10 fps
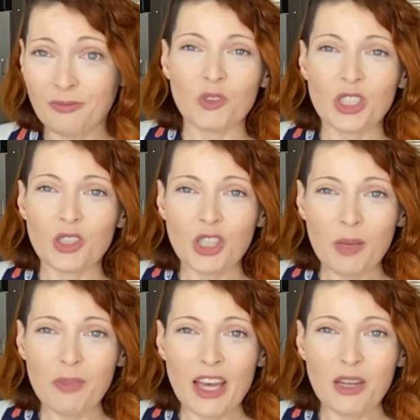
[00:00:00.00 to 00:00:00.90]
Just
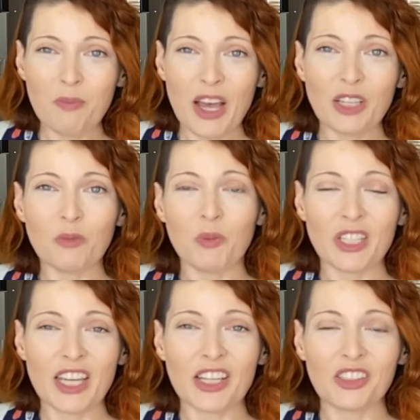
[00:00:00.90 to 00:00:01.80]
keep that in mind when we
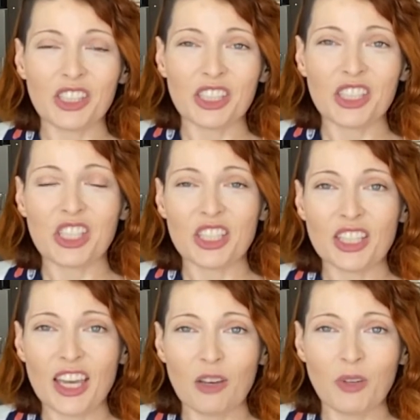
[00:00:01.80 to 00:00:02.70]
take a look at the
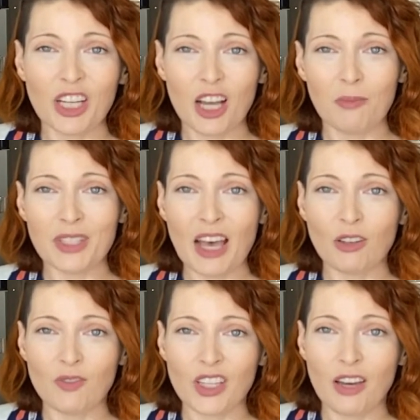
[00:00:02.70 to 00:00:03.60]
cheesecake when it comes out of the